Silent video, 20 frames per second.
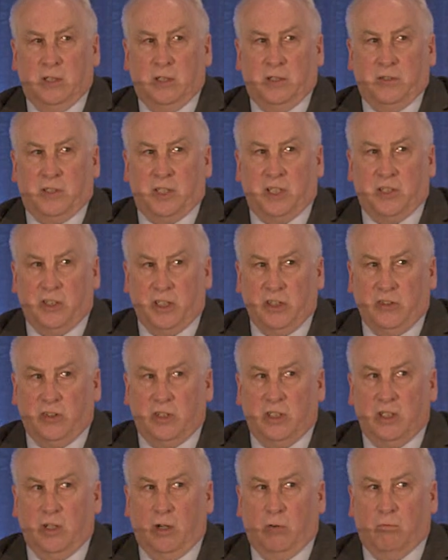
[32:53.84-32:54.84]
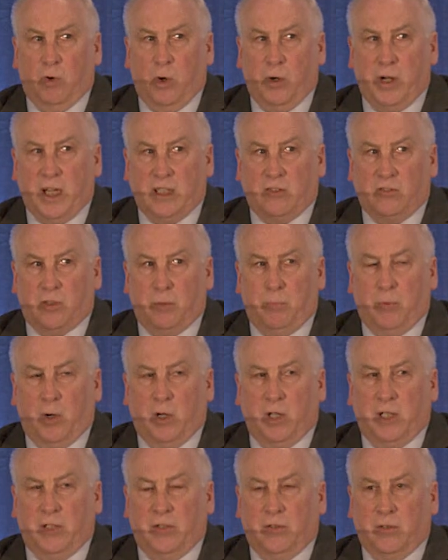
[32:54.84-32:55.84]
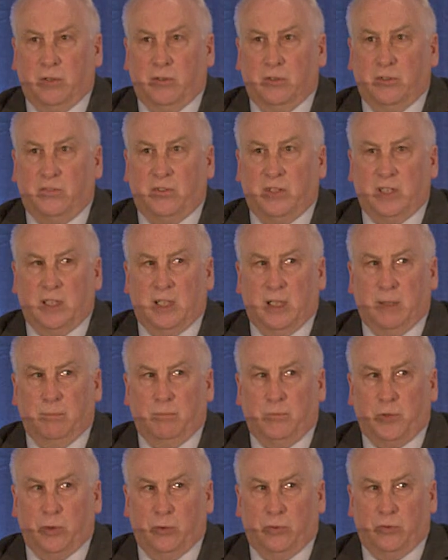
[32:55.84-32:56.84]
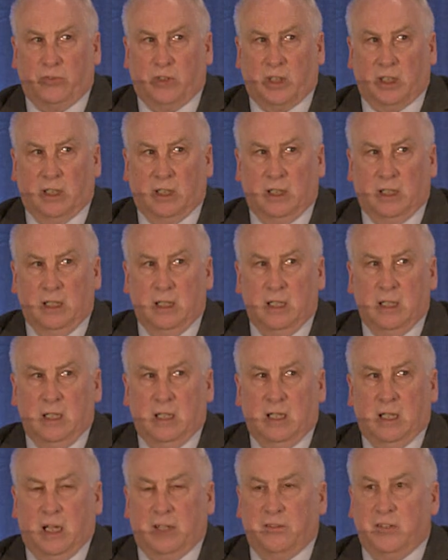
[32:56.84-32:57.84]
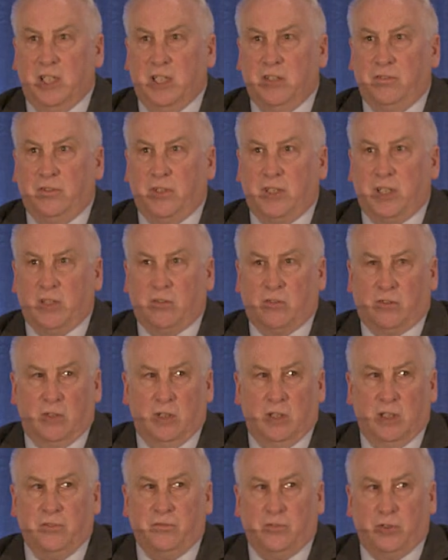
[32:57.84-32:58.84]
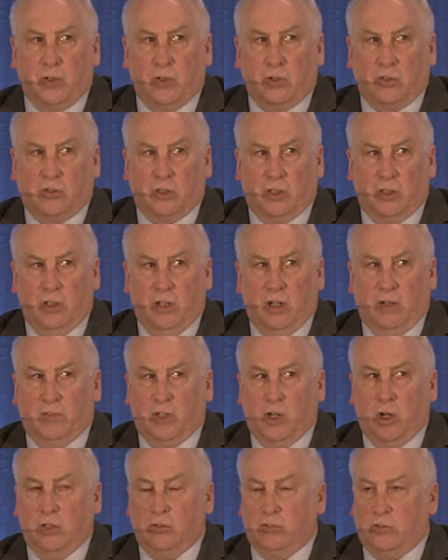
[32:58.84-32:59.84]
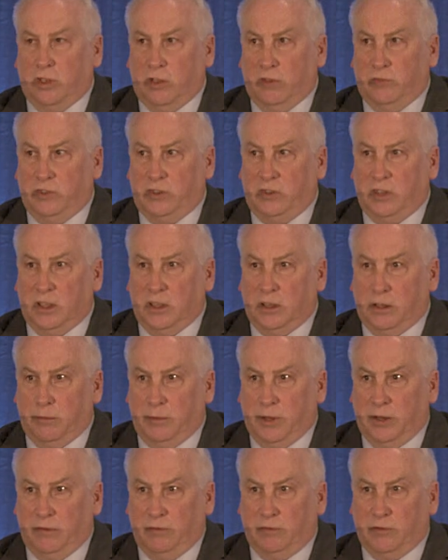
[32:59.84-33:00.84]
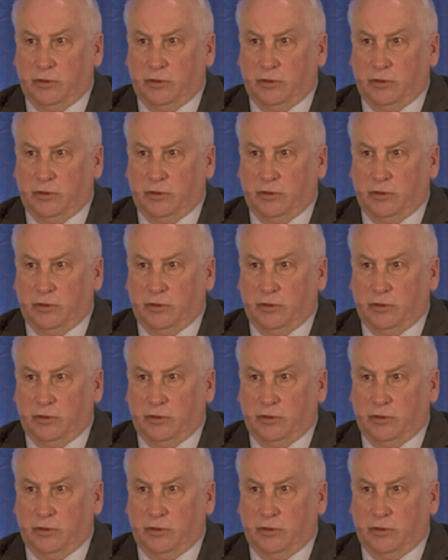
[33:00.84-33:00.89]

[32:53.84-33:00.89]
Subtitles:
the addition of 1 extra point on the CNM2 scale and the introduction of a long service increment for